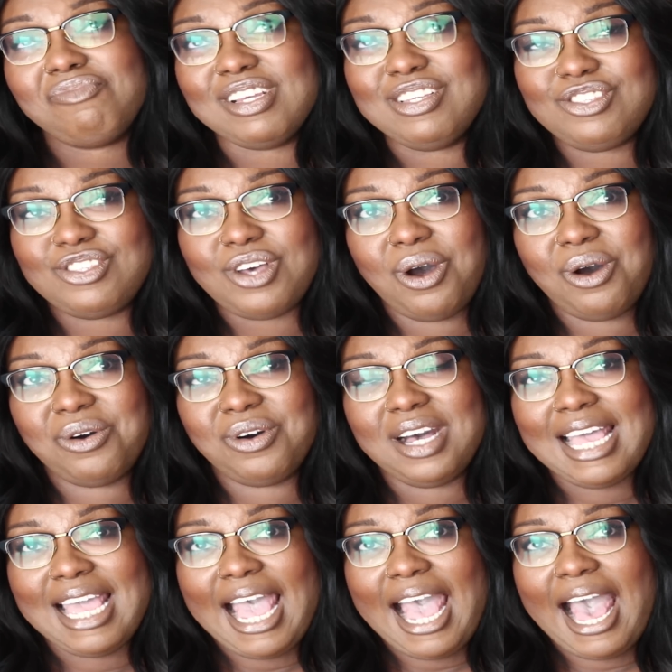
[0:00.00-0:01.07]
So
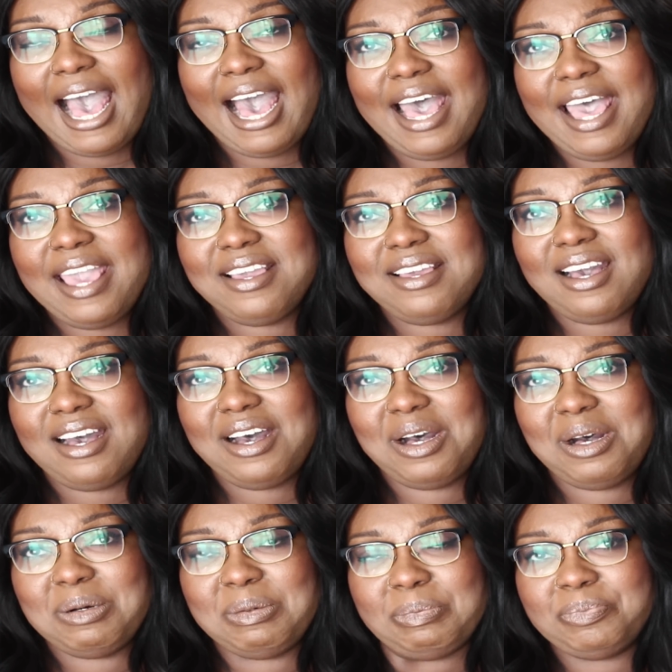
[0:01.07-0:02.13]

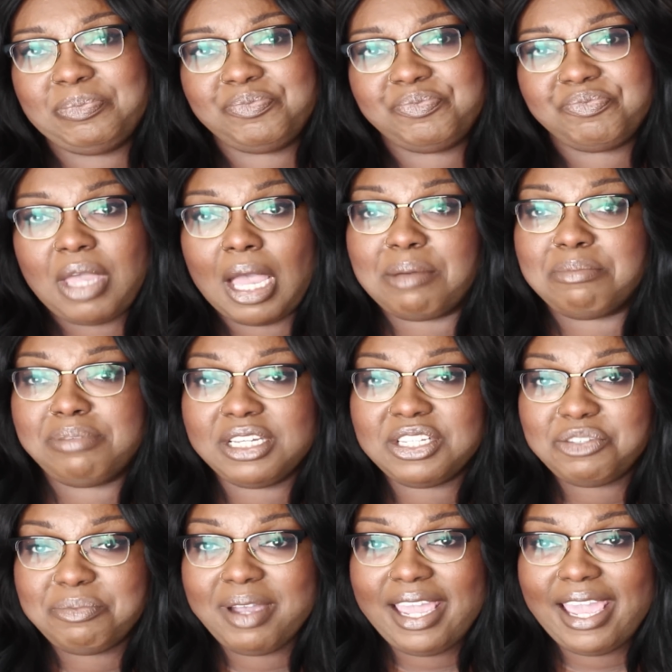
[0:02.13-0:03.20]
I
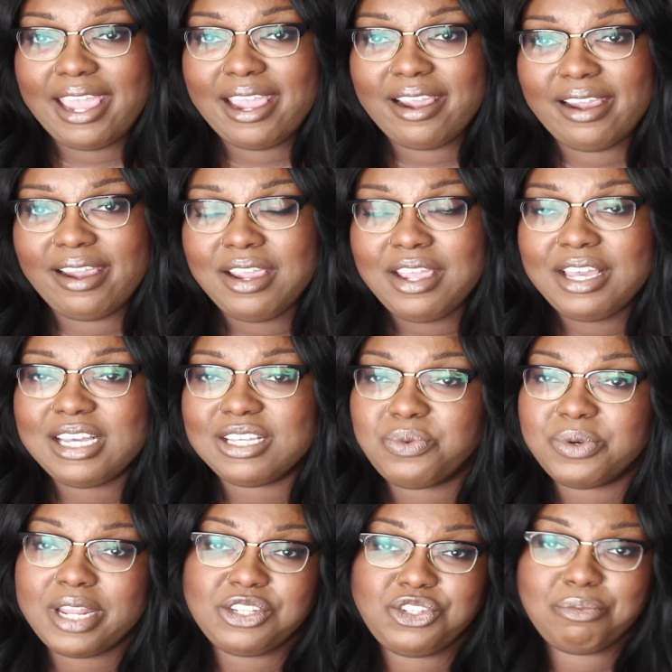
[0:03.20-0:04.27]
bleached my hair because
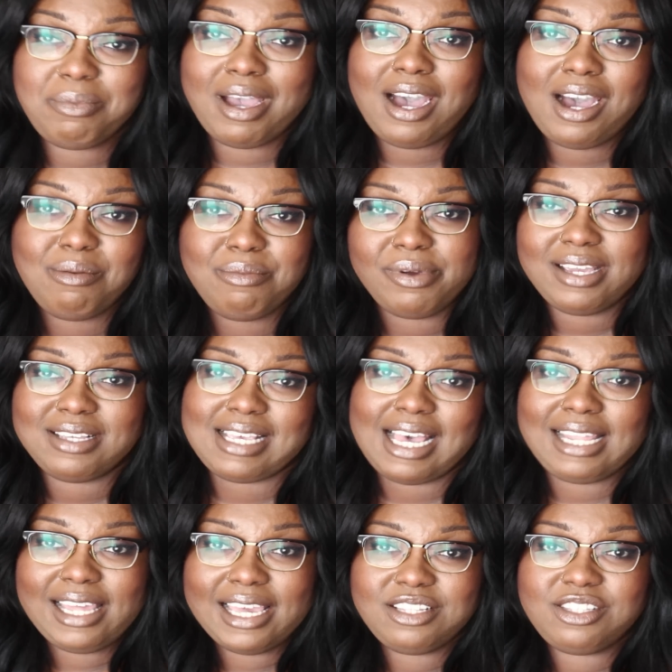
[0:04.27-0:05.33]
when I do my ombres
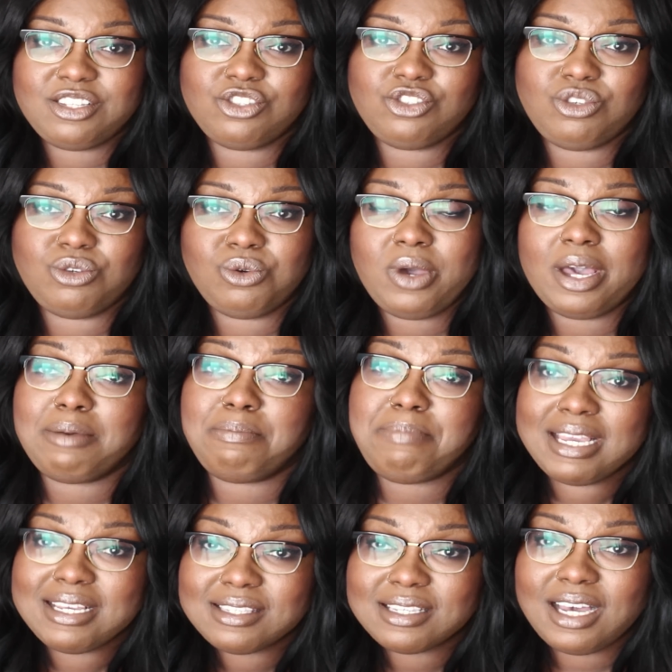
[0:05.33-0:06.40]
I like to do a
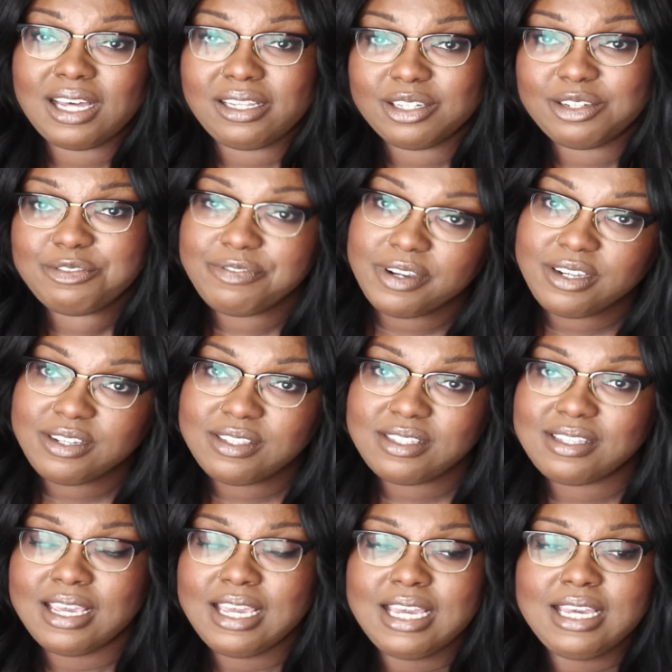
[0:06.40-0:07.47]
base color
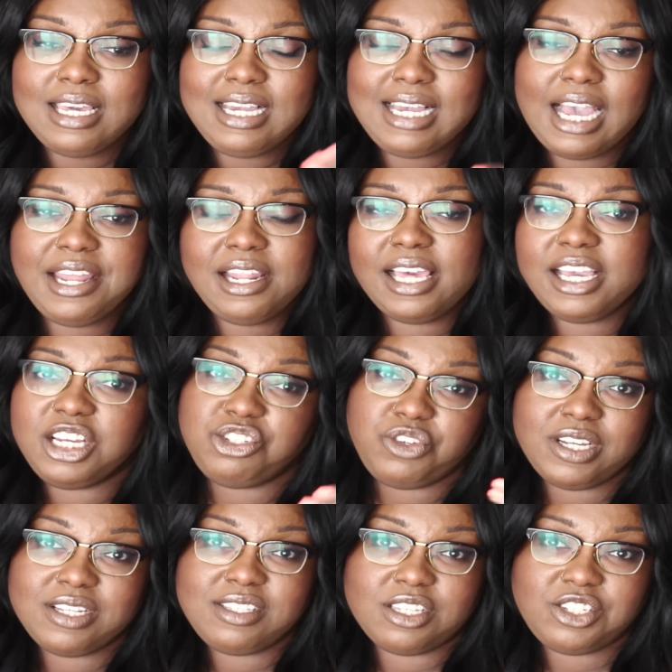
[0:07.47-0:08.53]
first, kind of like a
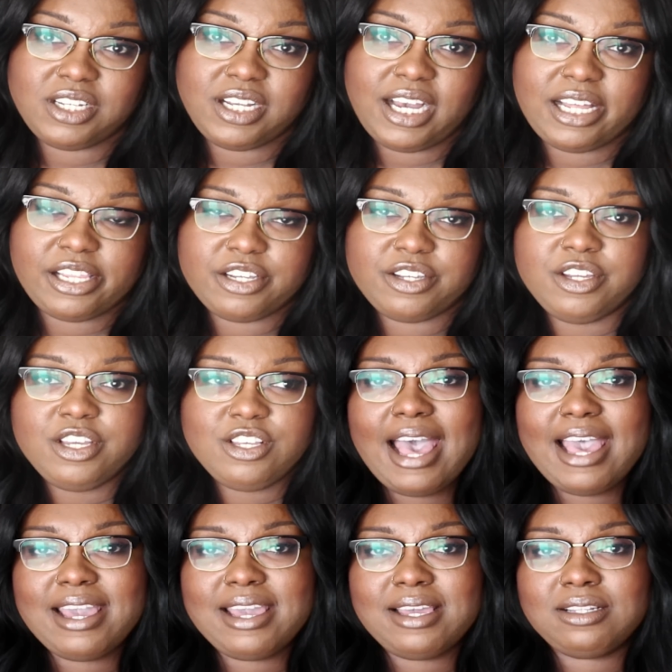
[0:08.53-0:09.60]
transition color.
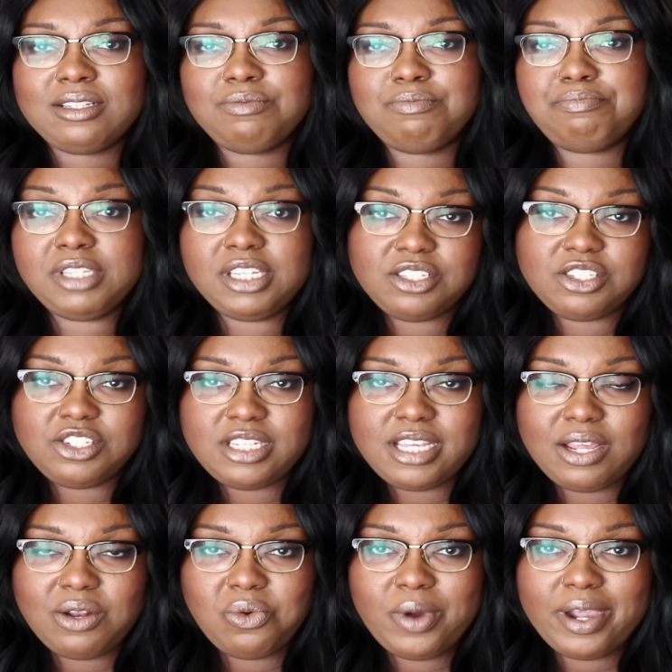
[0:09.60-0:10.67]
I bleached
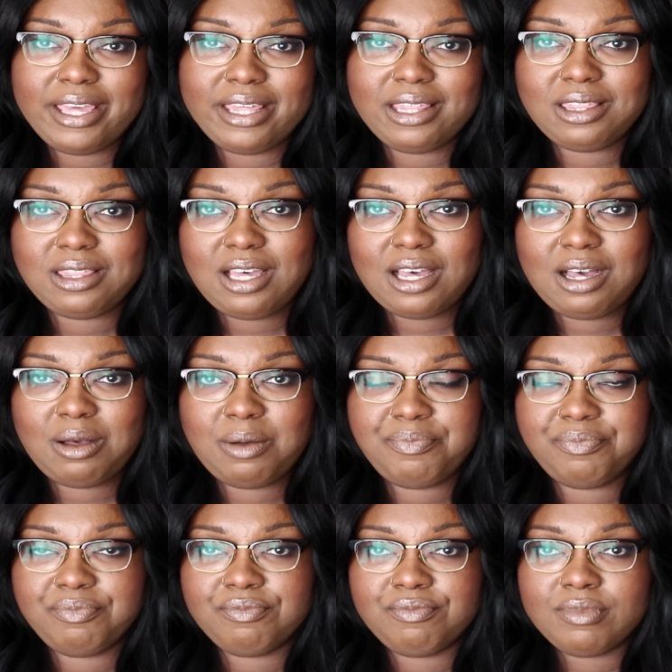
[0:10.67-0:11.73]
it with
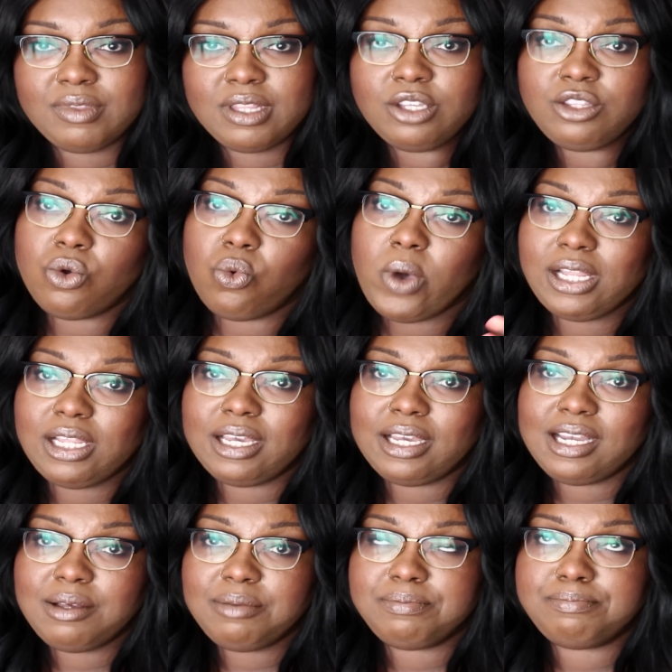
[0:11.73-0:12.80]
the Wella
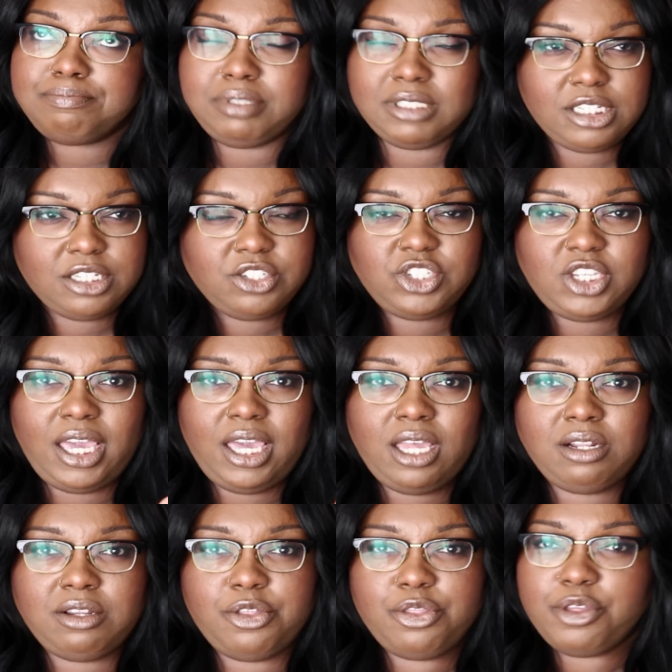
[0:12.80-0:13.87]
bleach
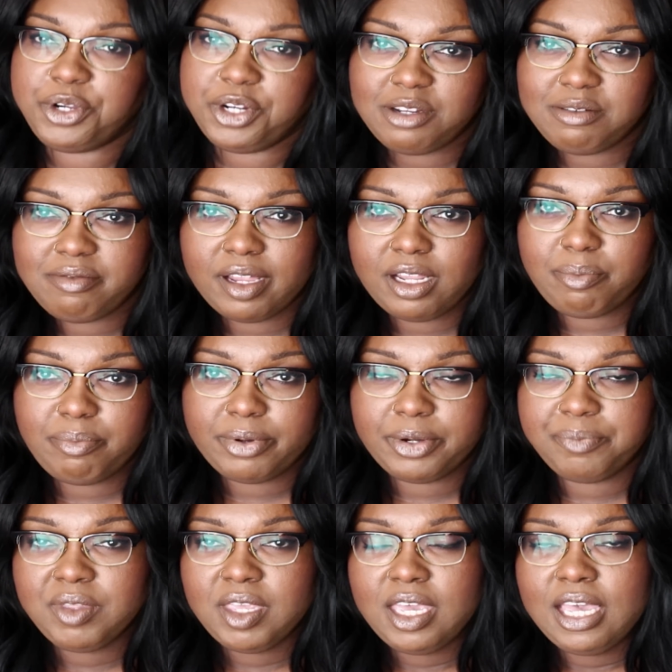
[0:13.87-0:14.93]
and 30 developer.